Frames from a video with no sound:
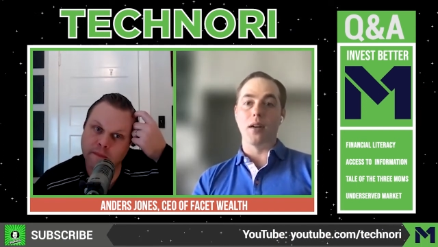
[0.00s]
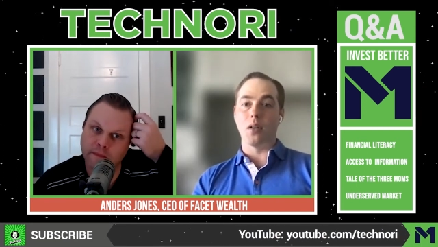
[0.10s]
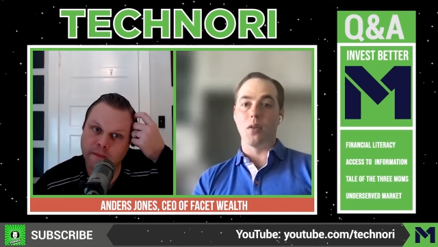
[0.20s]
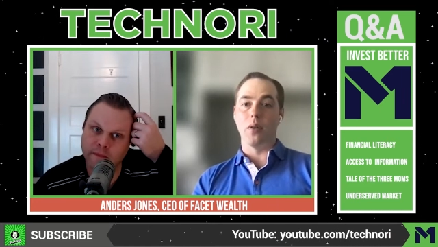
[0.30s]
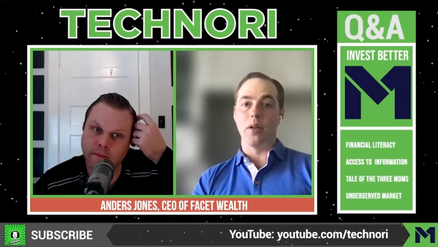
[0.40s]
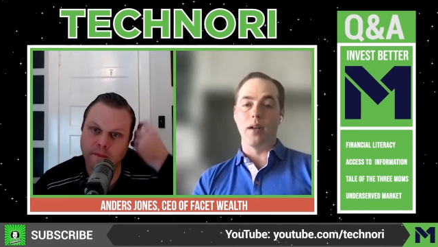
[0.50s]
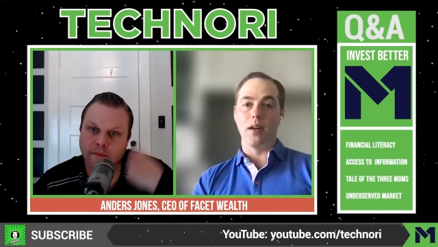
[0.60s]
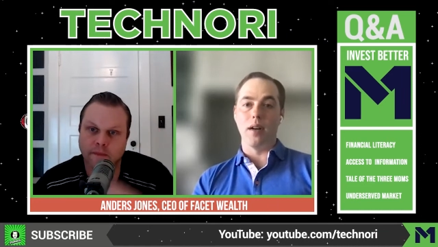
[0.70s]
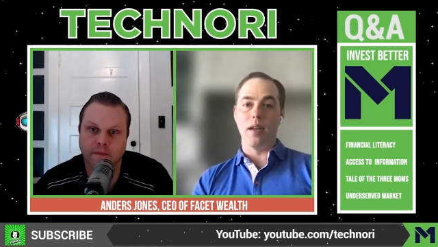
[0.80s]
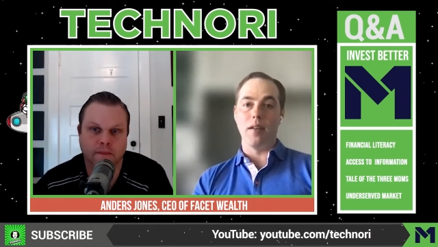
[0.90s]

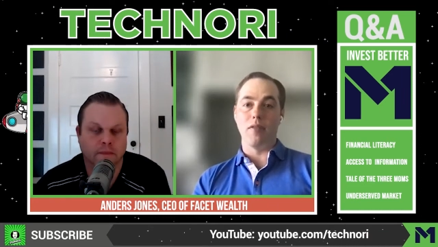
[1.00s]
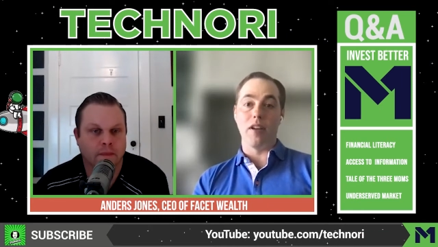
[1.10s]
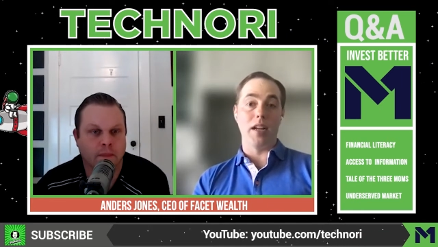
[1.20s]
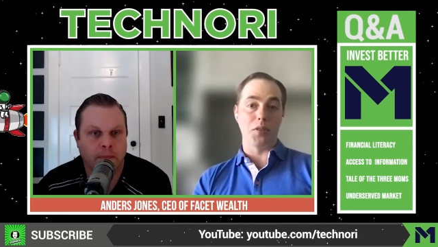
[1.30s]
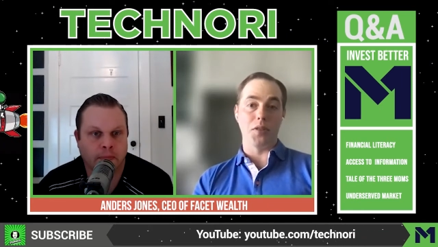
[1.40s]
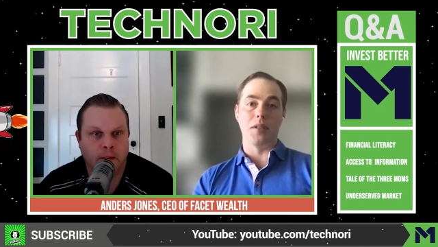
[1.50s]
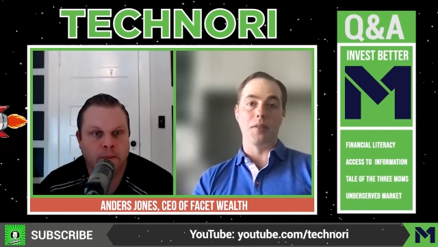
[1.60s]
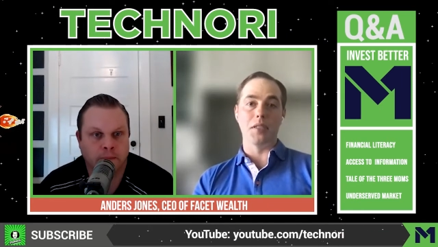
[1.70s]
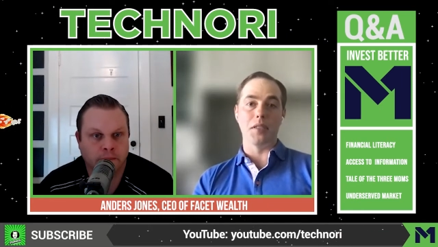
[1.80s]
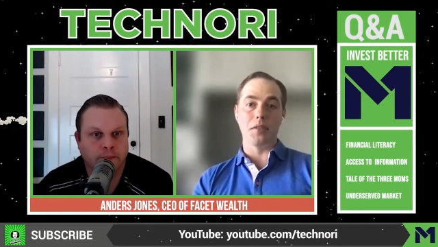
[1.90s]
Speaker 1: career in financial
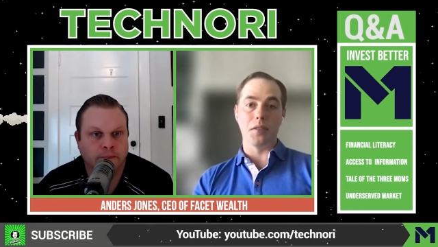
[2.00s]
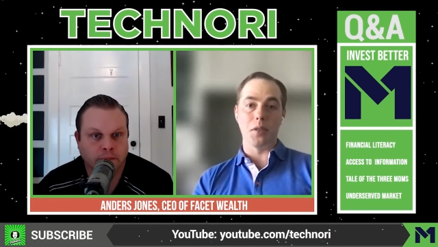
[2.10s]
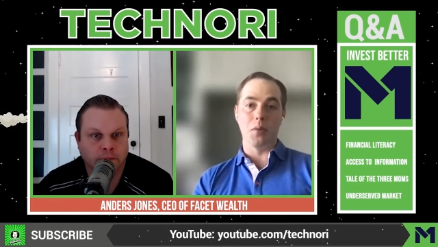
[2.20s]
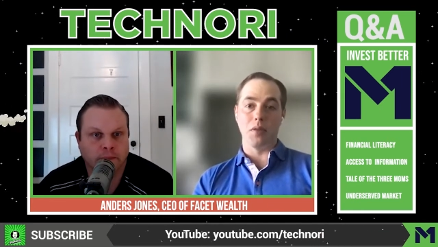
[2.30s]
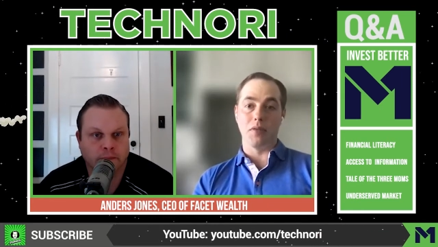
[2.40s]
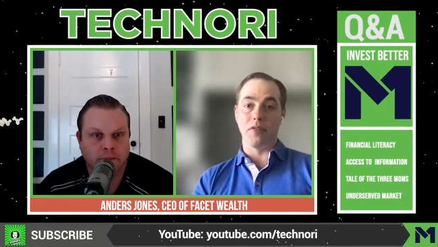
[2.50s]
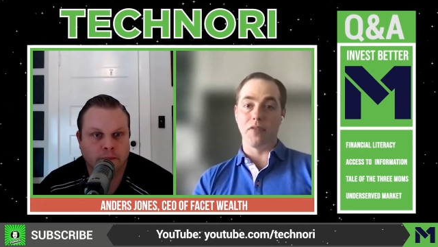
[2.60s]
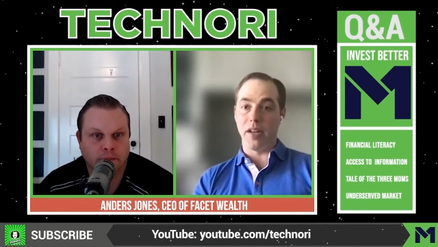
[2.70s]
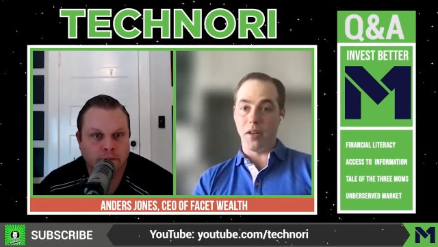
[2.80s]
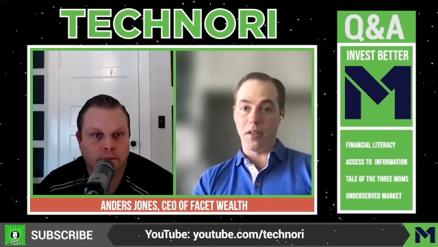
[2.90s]
services. So she worked for
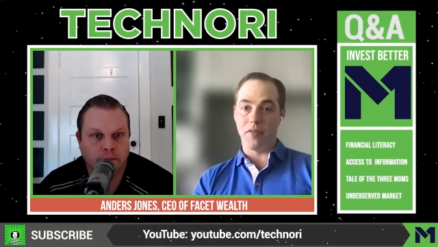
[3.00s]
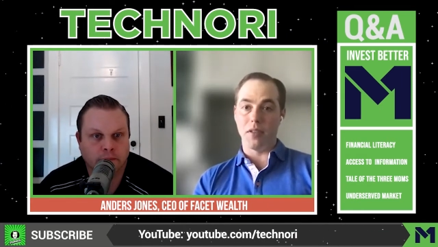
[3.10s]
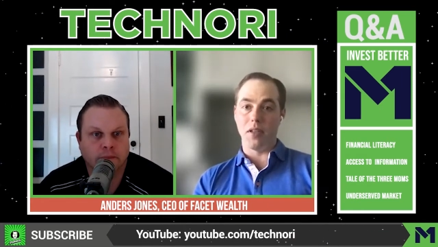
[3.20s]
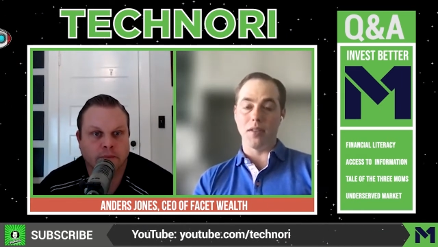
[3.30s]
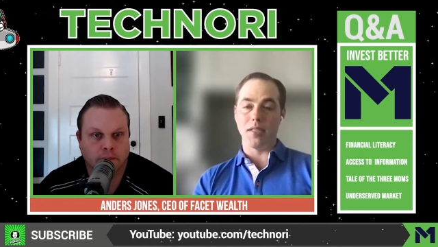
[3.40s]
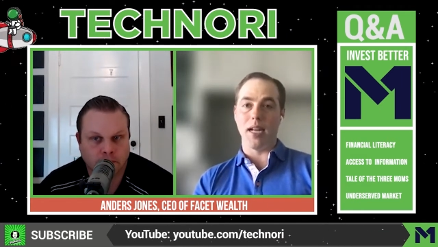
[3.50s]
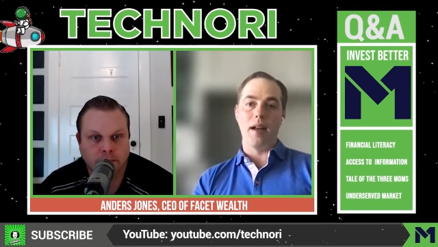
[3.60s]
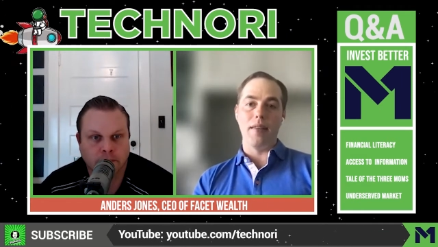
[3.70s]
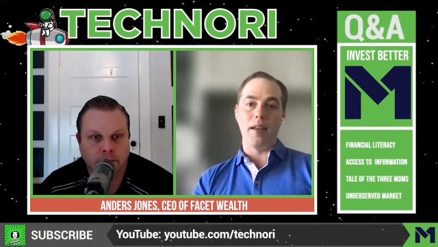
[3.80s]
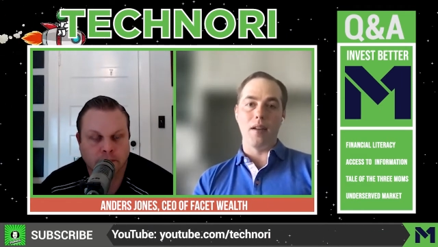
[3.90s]
Fidelity for a long time
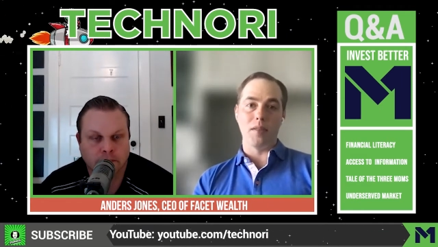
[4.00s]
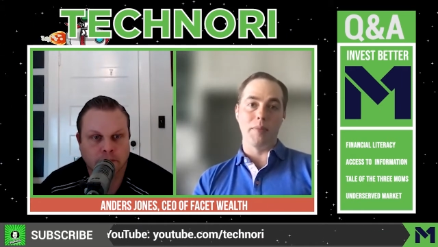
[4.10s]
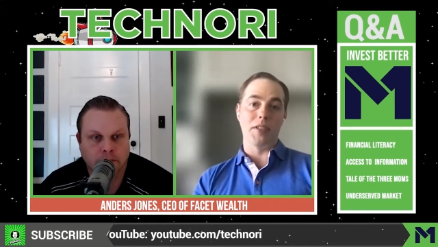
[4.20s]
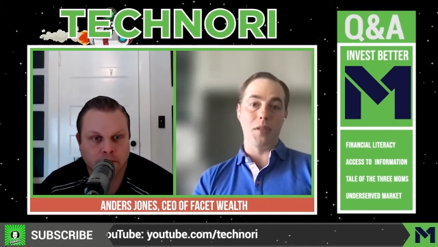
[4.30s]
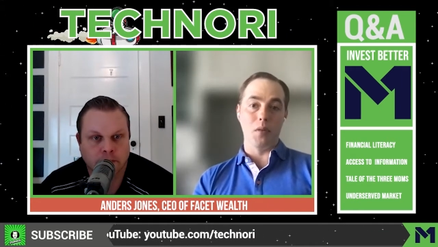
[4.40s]
and then ultimately T.